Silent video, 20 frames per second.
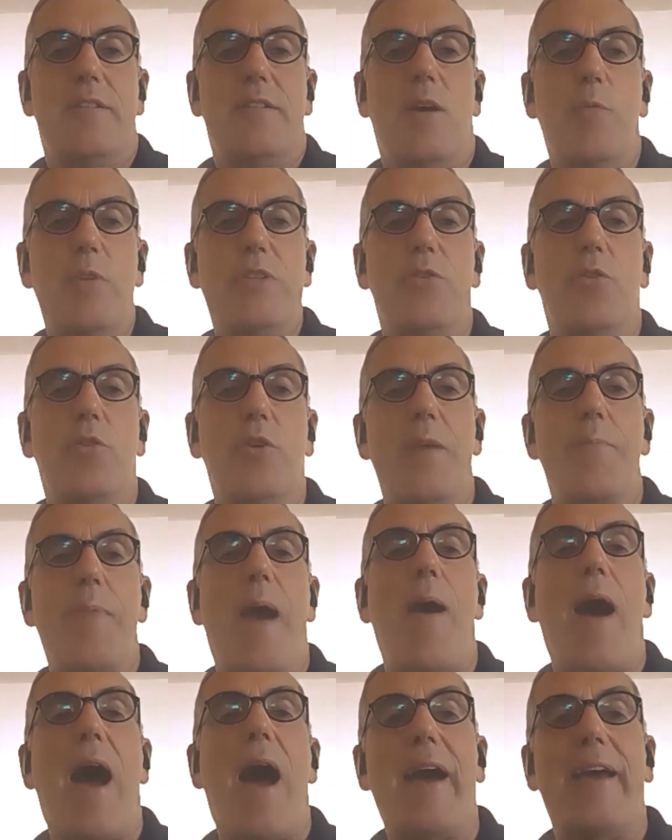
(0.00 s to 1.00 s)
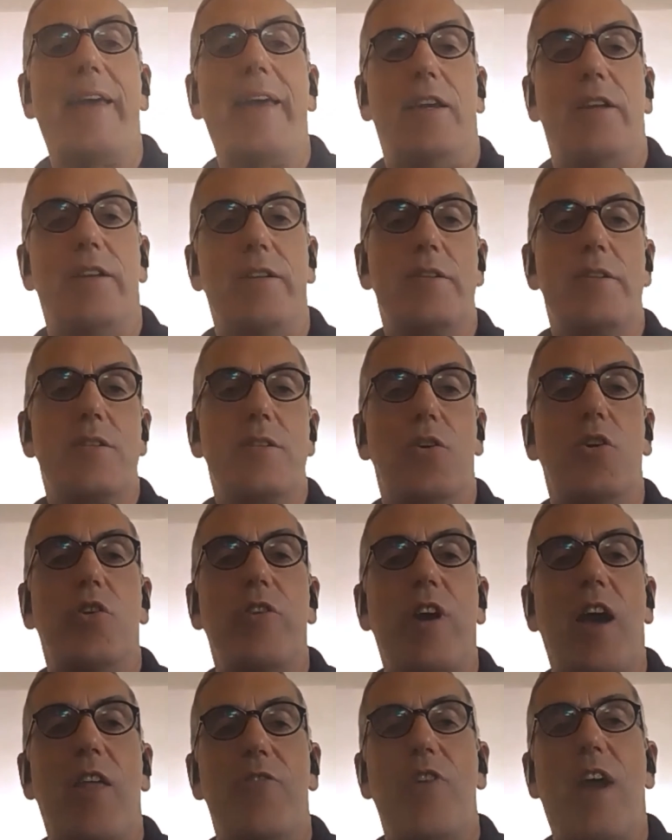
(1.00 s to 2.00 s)
Are we talking about islands,
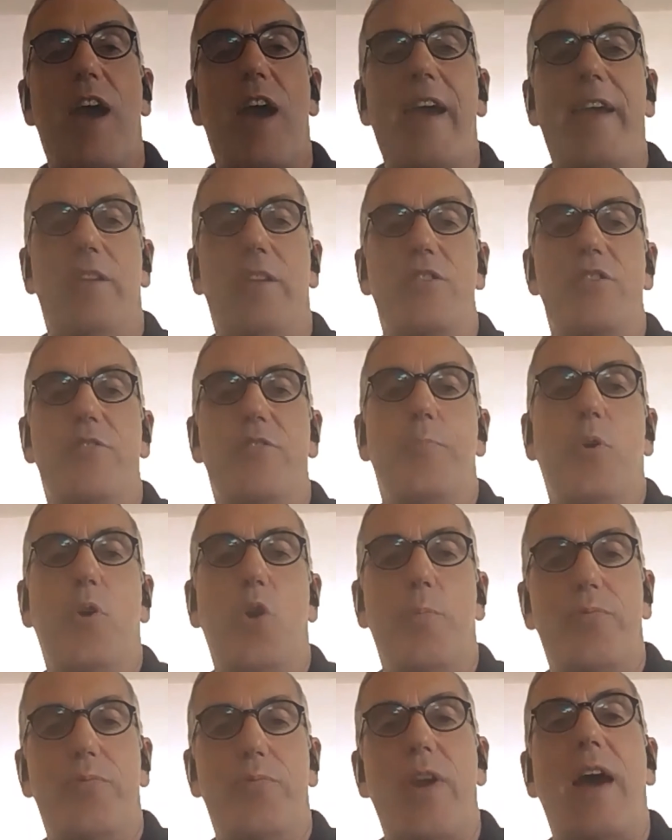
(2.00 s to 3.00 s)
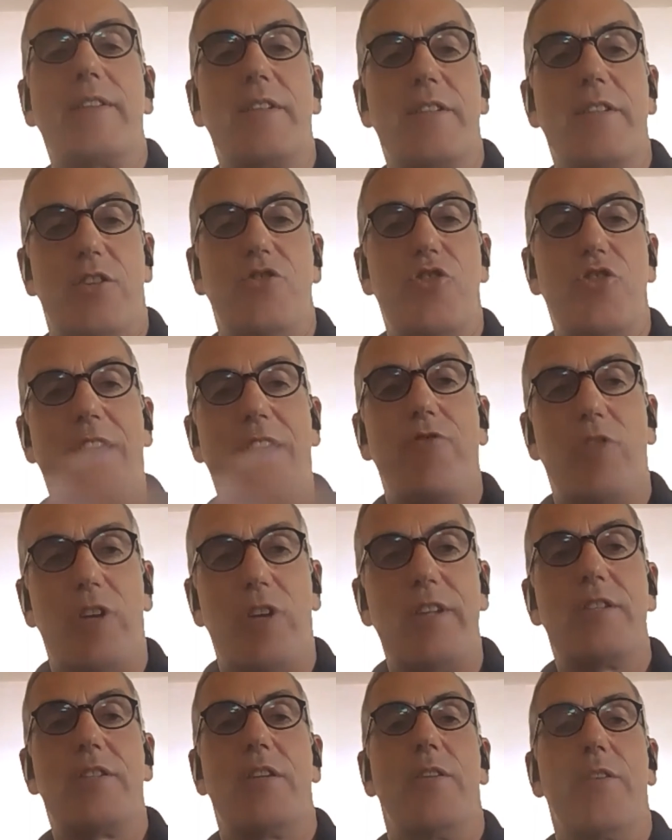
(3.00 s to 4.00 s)
or are there islands of poor practice and
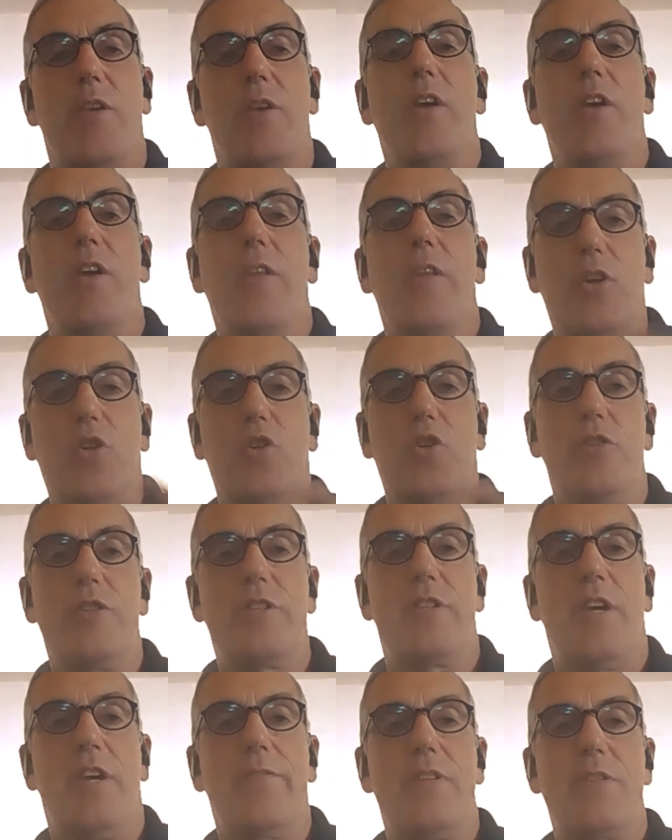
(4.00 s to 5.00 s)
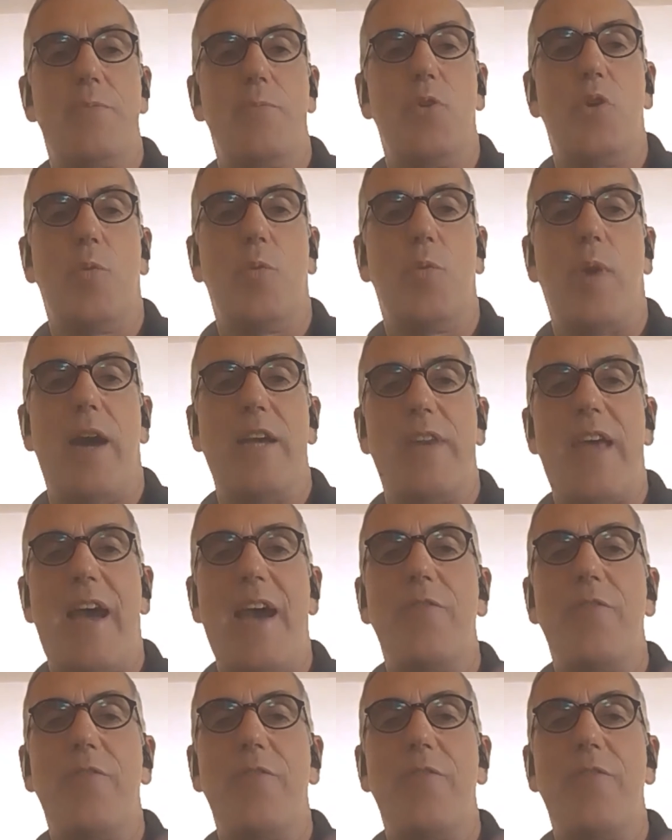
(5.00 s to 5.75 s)
generally the good stuff is more widespread?